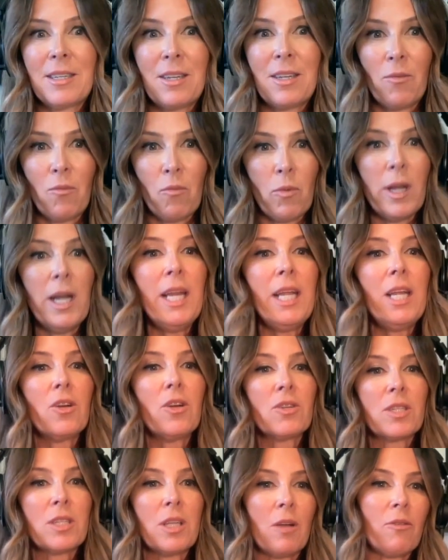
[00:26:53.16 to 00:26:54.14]
ridding
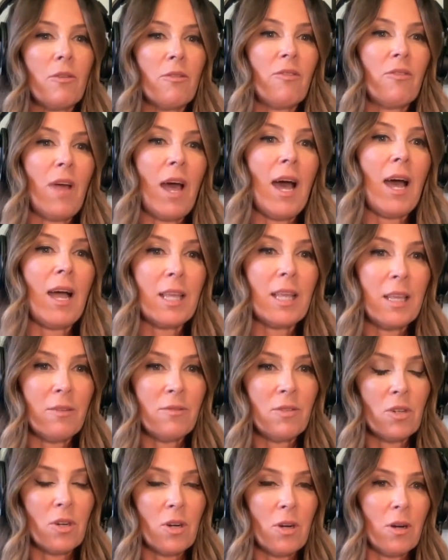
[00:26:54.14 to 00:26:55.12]
yourself of that
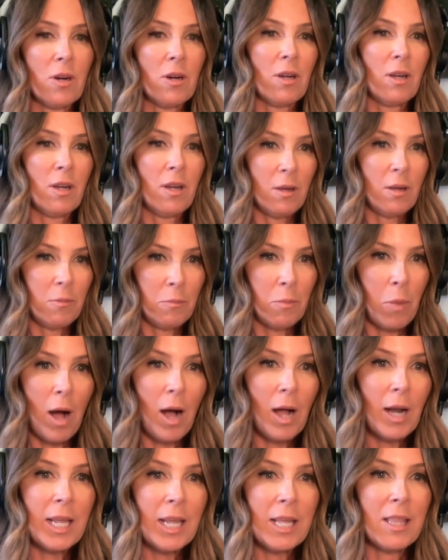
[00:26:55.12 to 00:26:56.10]
gives your
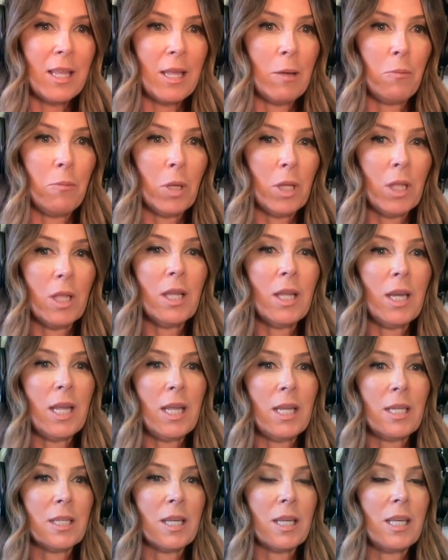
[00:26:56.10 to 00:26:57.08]
body the
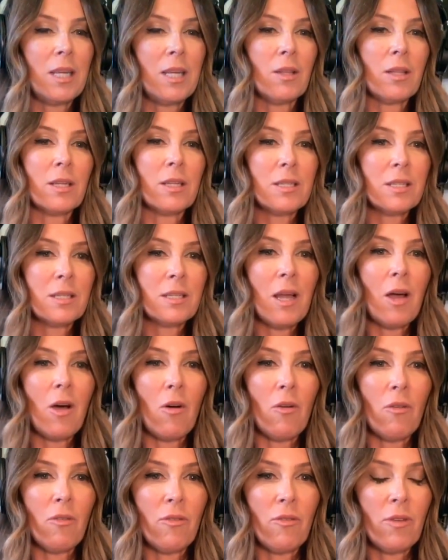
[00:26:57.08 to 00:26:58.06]
ability to heal
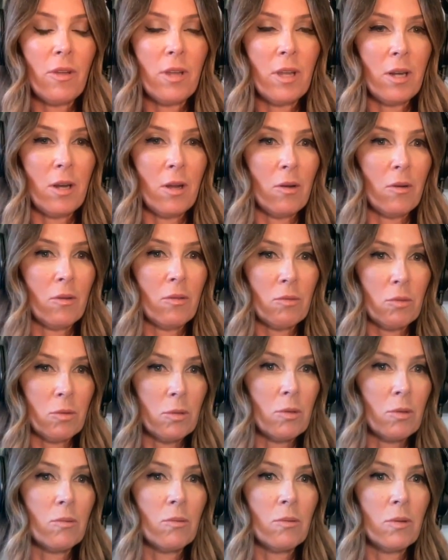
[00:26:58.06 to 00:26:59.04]
itself,
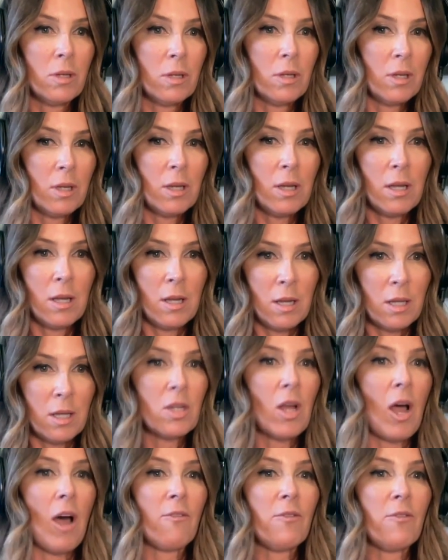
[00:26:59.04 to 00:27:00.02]
through
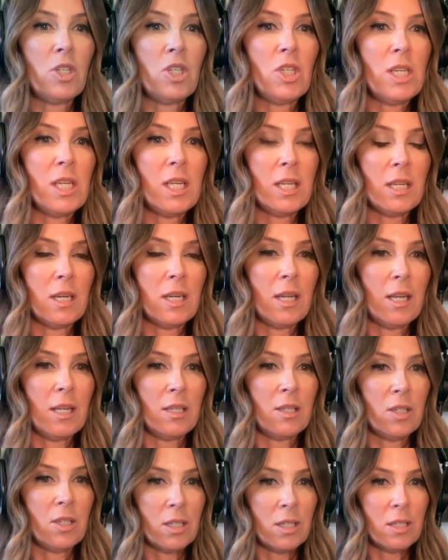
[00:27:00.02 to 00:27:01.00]
autophagy
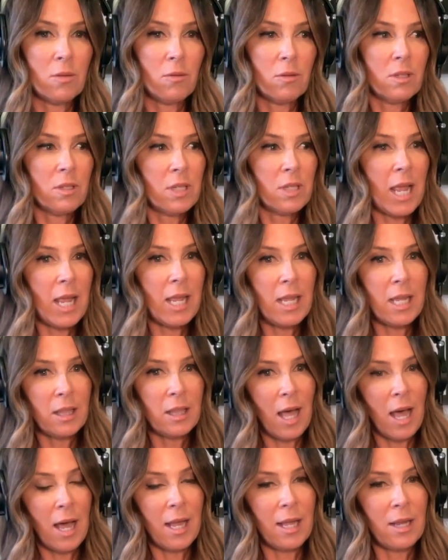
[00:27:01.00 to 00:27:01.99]
and just taking
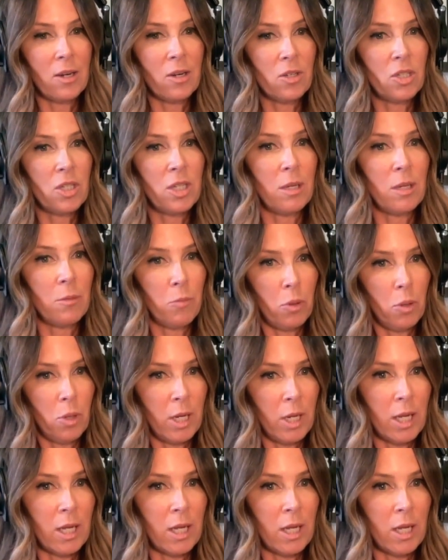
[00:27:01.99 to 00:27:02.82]
that energy and putting